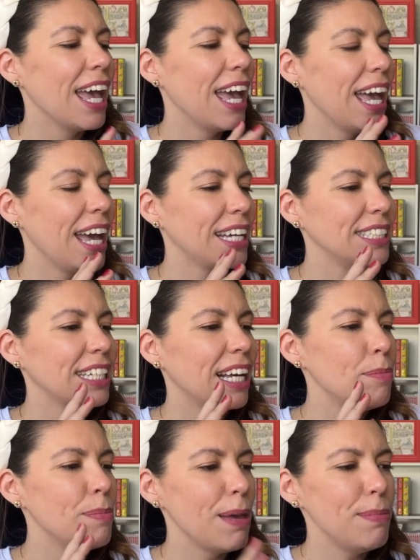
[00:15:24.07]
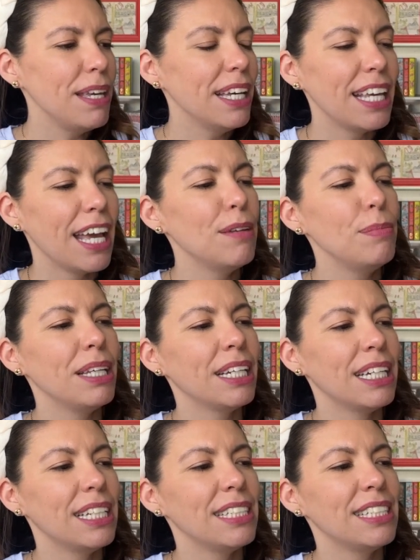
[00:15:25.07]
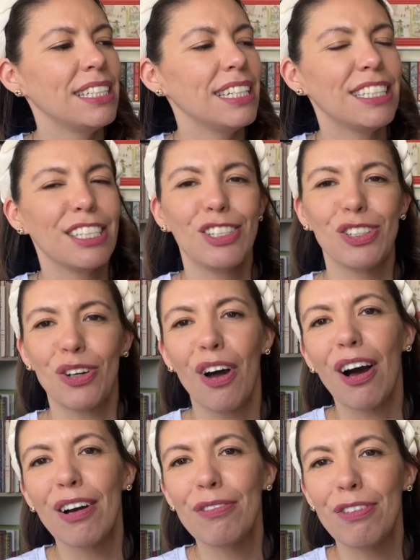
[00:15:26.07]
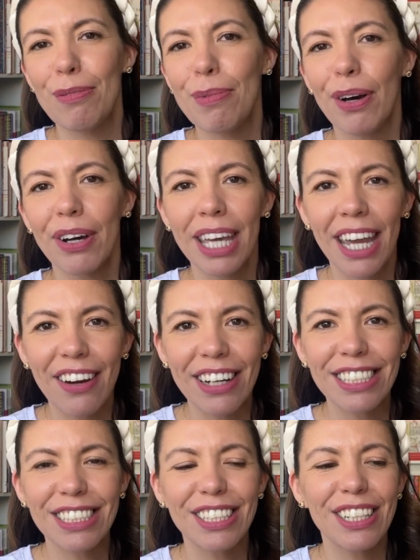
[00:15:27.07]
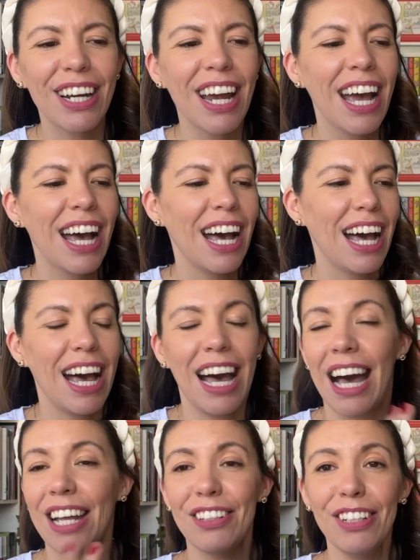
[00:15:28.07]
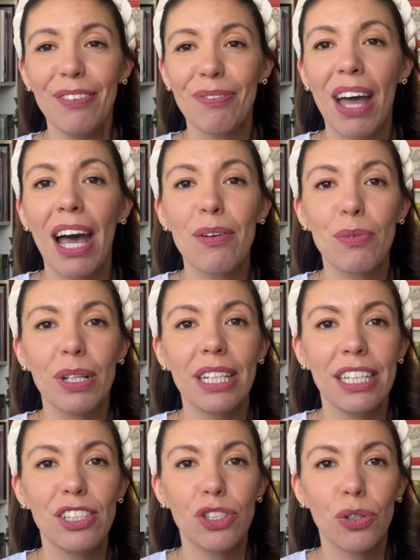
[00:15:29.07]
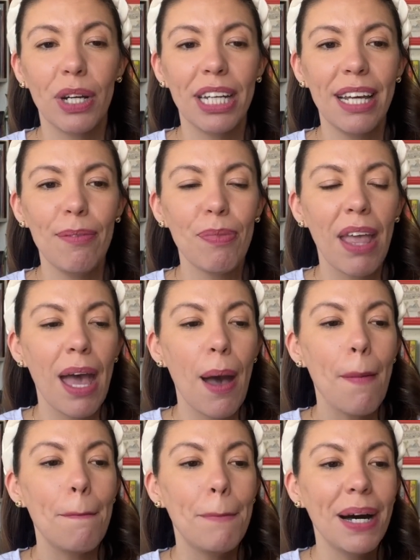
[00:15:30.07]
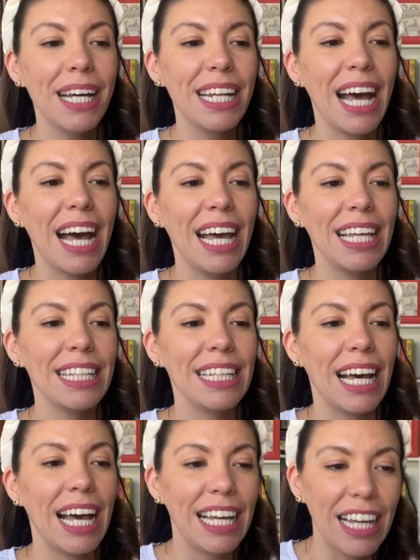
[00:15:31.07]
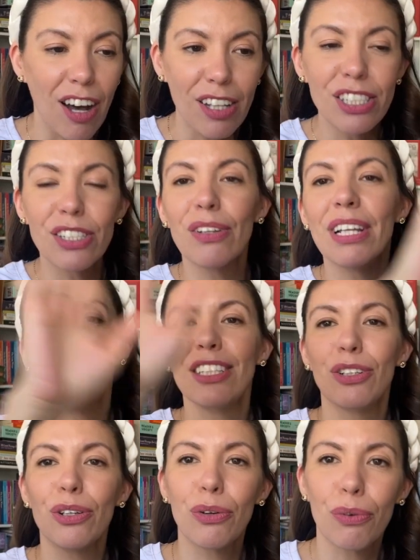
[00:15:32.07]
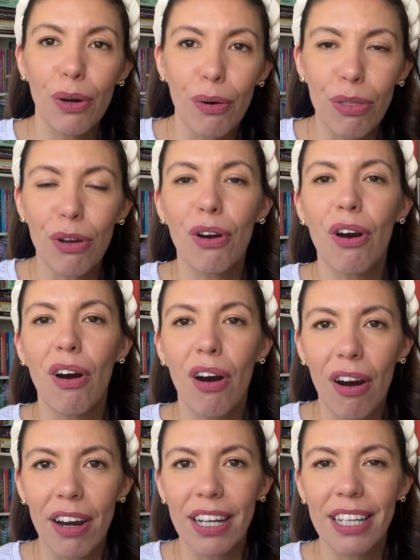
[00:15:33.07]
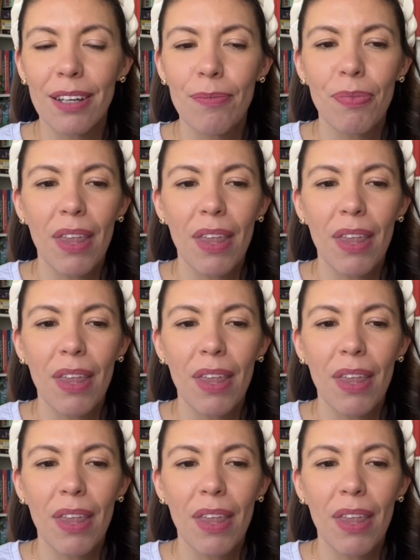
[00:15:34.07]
And maybe again because it's a strong female character, I don't know, I really enjoyed it, but I also liked her growth, her arc.